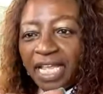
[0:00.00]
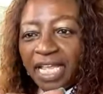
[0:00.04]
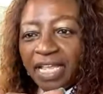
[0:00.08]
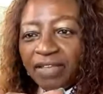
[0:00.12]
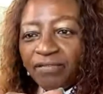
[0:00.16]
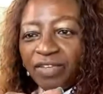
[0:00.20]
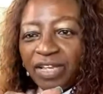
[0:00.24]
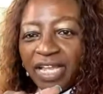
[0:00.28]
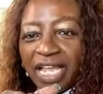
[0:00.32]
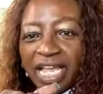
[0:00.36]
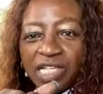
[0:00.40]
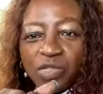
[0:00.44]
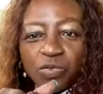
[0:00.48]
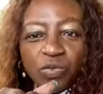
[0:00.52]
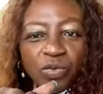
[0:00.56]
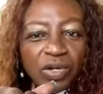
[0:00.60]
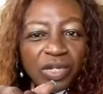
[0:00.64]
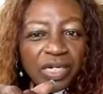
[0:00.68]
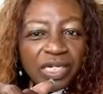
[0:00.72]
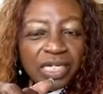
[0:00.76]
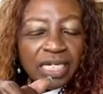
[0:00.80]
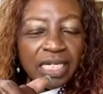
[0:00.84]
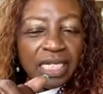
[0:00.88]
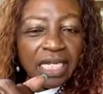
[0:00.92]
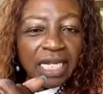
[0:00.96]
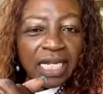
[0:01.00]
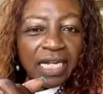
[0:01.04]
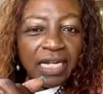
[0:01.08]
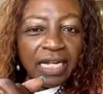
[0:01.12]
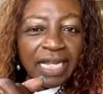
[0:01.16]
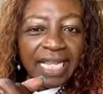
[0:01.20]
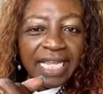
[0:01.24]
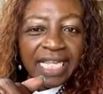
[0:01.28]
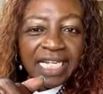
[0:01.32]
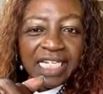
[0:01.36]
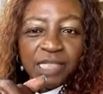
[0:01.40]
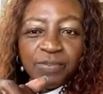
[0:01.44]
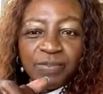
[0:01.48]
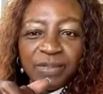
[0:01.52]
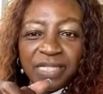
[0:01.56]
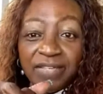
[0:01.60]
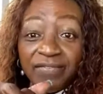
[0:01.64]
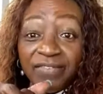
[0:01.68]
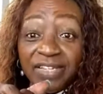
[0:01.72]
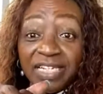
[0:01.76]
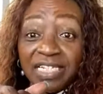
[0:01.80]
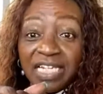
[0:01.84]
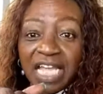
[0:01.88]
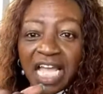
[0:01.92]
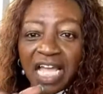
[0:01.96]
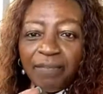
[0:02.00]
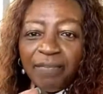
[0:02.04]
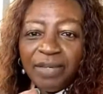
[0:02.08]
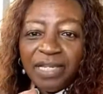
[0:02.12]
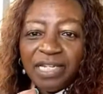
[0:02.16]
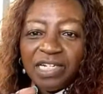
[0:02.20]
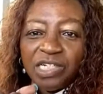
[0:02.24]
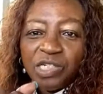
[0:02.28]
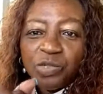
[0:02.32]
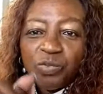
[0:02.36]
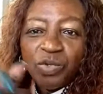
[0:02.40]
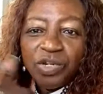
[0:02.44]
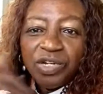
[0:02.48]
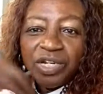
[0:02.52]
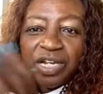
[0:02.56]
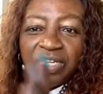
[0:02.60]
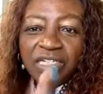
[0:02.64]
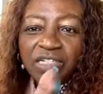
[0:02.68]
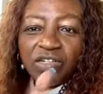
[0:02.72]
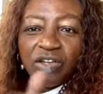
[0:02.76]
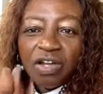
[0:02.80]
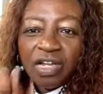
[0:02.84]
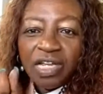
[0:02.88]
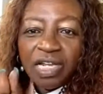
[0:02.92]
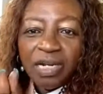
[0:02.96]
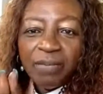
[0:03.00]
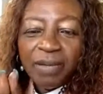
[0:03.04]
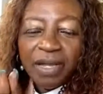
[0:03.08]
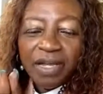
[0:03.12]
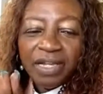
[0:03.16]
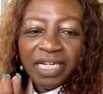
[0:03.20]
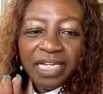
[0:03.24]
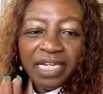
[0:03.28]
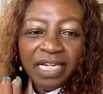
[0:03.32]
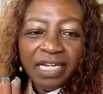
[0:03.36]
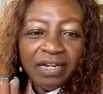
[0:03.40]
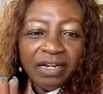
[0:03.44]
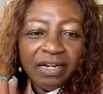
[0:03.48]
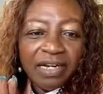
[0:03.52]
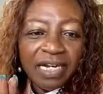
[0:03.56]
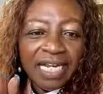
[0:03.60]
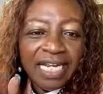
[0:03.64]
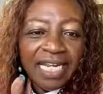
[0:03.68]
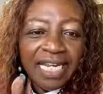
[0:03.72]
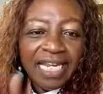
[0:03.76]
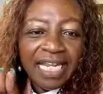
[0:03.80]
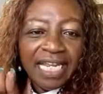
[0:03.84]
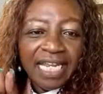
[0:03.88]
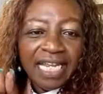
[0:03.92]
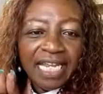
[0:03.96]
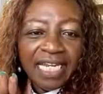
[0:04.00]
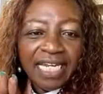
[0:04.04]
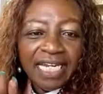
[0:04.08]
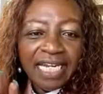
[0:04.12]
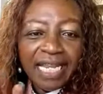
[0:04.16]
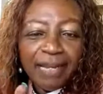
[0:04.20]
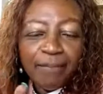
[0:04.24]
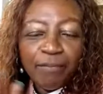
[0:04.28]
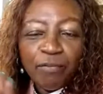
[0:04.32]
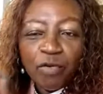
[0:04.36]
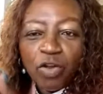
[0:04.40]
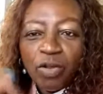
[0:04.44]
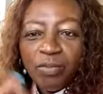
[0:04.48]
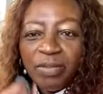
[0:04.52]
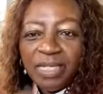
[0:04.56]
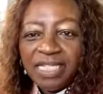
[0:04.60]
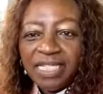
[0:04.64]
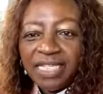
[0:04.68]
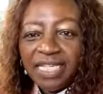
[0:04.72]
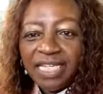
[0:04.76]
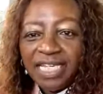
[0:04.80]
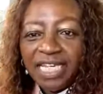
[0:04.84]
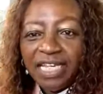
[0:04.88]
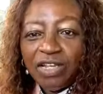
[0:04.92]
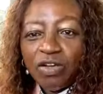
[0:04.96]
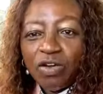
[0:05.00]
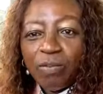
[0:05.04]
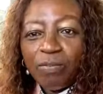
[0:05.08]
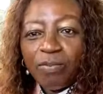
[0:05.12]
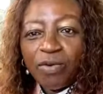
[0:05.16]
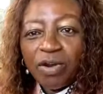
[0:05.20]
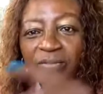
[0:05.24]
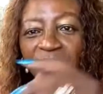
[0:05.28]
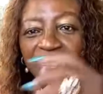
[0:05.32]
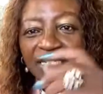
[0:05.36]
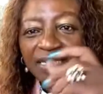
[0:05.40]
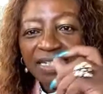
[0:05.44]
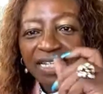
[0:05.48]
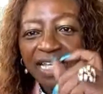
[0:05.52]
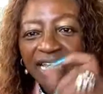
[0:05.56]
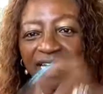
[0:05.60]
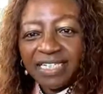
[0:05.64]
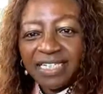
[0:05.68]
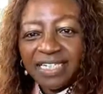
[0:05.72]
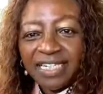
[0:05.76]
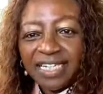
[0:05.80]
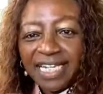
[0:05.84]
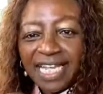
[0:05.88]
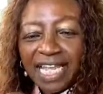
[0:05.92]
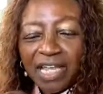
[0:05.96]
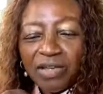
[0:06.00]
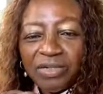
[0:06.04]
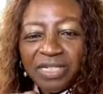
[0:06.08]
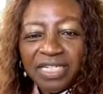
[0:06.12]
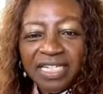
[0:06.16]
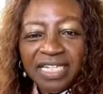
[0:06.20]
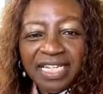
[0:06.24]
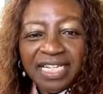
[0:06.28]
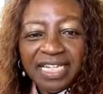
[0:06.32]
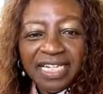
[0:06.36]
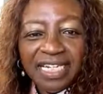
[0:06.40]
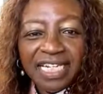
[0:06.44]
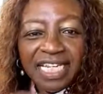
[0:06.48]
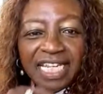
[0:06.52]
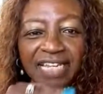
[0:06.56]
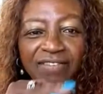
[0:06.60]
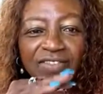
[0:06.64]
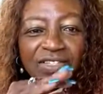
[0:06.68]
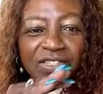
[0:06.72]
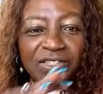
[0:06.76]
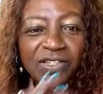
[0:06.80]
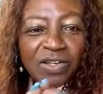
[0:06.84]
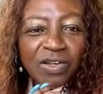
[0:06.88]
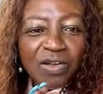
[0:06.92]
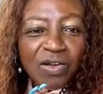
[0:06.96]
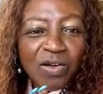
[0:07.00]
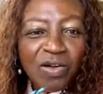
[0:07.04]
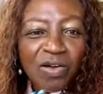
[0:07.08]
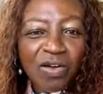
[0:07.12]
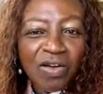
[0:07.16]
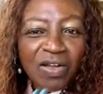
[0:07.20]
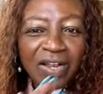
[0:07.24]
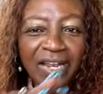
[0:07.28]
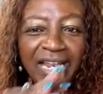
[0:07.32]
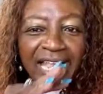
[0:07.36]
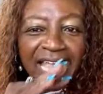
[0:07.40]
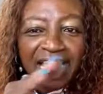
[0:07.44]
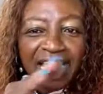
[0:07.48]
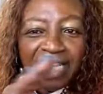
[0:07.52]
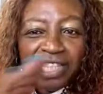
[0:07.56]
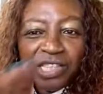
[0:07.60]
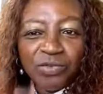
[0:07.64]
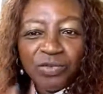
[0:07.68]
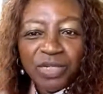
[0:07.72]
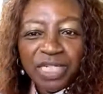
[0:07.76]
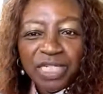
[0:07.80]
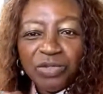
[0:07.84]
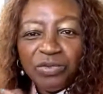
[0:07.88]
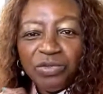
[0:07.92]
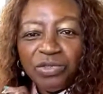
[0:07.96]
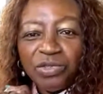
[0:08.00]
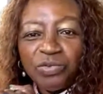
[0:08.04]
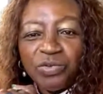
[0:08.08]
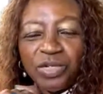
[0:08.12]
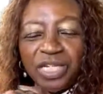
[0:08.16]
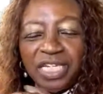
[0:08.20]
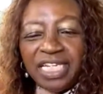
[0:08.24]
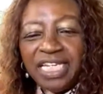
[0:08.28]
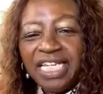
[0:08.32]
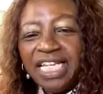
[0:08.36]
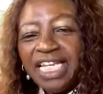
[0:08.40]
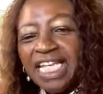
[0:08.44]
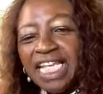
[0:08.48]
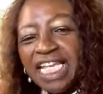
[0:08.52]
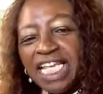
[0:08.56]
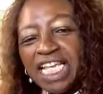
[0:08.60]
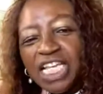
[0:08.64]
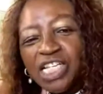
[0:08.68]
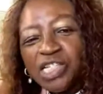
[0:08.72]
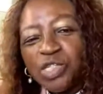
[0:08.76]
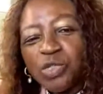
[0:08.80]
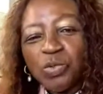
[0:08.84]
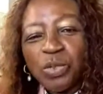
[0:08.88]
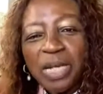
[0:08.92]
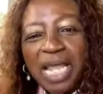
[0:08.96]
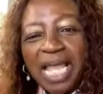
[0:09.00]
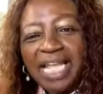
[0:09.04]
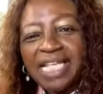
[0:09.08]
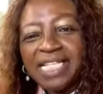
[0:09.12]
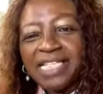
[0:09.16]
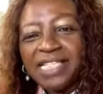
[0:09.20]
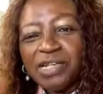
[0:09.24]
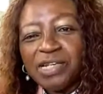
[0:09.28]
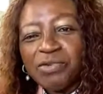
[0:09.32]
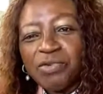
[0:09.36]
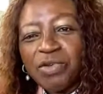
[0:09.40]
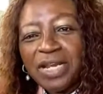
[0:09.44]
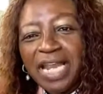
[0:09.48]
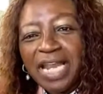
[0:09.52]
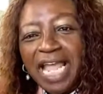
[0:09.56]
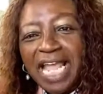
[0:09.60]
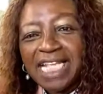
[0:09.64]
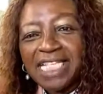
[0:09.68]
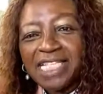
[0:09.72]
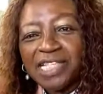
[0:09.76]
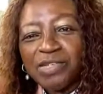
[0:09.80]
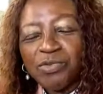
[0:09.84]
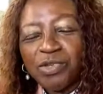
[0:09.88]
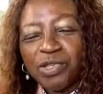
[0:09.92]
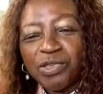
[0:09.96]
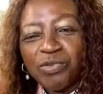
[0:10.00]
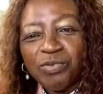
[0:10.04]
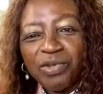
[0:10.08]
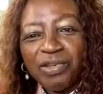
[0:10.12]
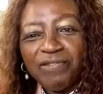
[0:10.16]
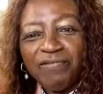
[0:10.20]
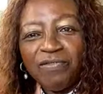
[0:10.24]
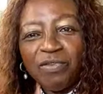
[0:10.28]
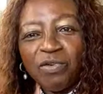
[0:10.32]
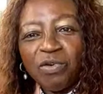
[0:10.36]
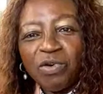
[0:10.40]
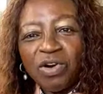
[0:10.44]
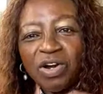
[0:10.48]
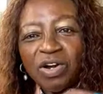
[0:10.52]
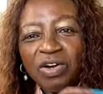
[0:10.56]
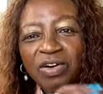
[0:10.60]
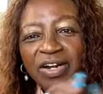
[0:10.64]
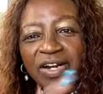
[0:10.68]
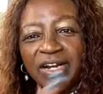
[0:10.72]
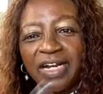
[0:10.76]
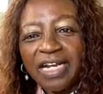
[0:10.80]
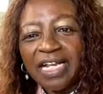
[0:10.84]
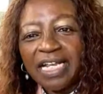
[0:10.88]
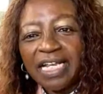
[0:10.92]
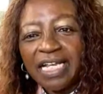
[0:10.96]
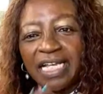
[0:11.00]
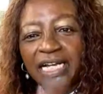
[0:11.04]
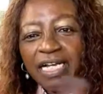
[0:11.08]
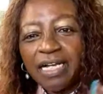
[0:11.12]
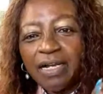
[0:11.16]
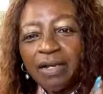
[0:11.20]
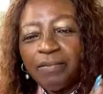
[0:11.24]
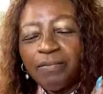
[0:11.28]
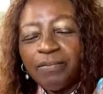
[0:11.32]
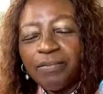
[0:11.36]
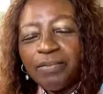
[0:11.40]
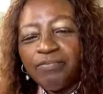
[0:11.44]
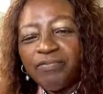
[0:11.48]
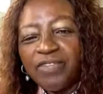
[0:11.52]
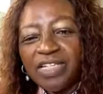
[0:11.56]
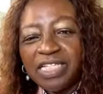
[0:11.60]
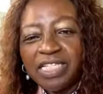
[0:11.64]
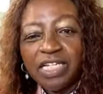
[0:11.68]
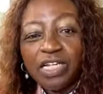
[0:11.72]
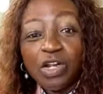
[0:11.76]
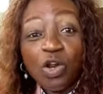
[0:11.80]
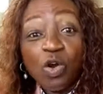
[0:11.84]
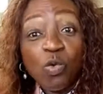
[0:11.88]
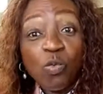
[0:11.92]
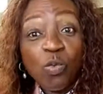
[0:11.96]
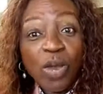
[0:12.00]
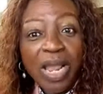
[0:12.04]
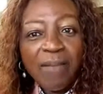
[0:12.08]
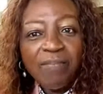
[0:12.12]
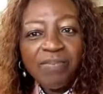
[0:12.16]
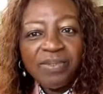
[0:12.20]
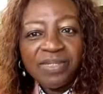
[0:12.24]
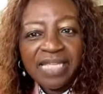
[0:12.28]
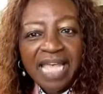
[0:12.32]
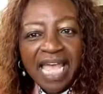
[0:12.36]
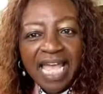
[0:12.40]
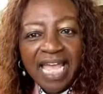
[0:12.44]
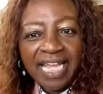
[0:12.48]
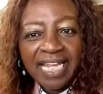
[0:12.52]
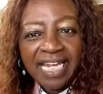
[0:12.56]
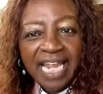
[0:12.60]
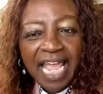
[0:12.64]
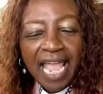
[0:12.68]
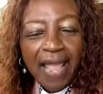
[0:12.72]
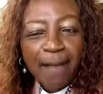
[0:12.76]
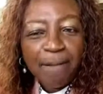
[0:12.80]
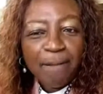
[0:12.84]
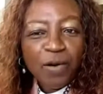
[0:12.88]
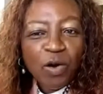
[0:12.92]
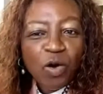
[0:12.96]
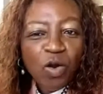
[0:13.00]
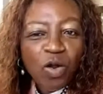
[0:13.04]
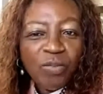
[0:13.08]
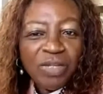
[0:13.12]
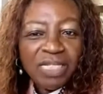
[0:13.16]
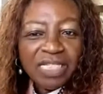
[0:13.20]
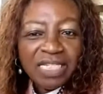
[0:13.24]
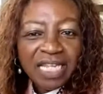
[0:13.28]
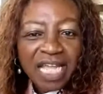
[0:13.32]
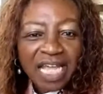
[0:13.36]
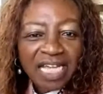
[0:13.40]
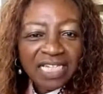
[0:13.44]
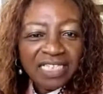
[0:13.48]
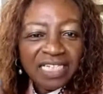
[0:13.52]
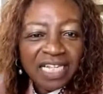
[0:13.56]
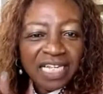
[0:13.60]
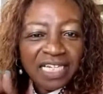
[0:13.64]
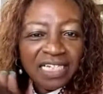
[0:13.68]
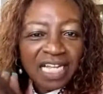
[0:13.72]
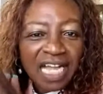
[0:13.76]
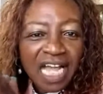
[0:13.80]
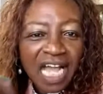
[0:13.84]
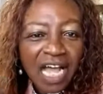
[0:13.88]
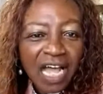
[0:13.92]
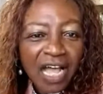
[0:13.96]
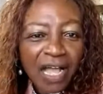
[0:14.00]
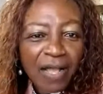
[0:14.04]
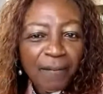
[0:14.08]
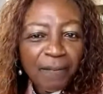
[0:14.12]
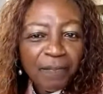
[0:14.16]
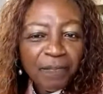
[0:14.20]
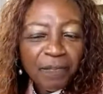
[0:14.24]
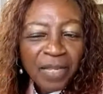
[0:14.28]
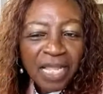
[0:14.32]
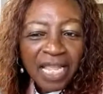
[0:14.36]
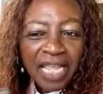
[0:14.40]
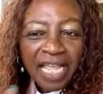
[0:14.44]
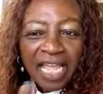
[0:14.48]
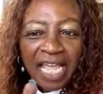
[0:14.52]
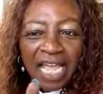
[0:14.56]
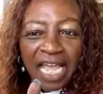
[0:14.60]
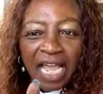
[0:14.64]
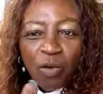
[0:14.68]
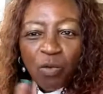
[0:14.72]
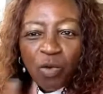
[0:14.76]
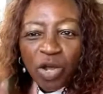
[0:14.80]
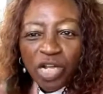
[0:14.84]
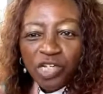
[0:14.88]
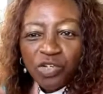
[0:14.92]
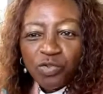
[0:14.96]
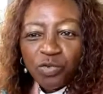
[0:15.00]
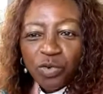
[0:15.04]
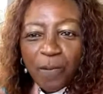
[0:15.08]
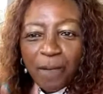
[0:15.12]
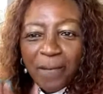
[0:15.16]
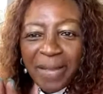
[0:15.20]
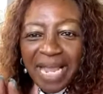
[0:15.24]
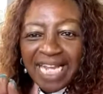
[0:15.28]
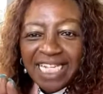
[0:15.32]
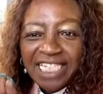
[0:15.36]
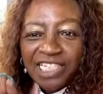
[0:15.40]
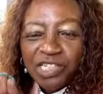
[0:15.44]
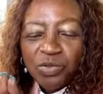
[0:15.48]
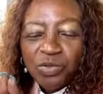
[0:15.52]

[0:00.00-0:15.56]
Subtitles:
If you guys want any specific topic that we're not talking about here, again, Elaine, PROBY'S CEO, PROBY'S Tax and Accounting. Give us a call at 323-290-9034 or visit our website at probystacks.com. I want to remind